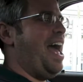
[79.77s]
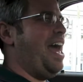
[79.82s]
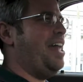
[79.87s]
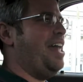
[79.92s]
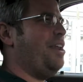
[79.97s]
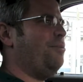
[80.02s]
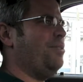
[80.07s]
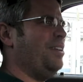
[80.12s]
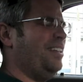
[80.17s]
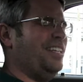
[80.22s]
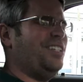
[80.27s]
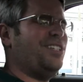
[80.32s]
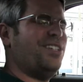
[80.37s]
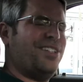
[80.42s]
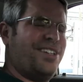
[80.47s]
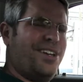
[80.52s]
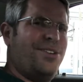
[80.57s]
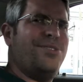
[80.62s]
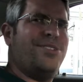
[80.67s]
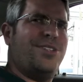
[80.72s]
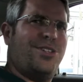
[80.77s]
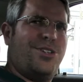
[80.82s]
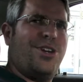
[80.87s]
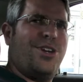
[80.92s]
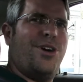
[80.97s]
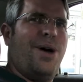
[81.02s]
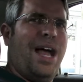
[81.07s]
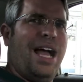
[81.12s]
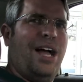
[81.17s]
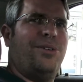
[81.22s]
And it really just goes to
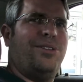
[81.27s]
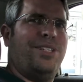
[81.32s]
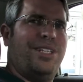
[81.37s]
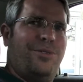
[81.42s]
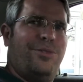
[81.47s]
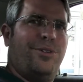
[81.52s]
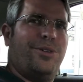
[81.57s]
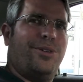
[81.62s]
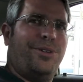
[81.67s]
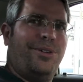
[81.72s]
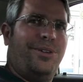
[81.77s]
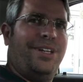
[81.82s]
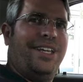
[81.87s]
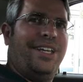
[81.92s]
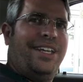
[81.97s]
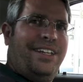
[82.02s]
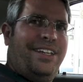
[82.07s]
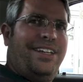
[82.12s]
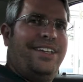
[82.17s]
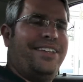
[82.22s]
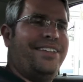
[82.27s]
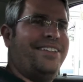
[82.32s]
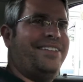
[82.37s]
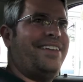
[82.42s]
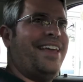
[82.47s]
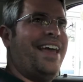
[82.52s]
show how difficult it yes, is.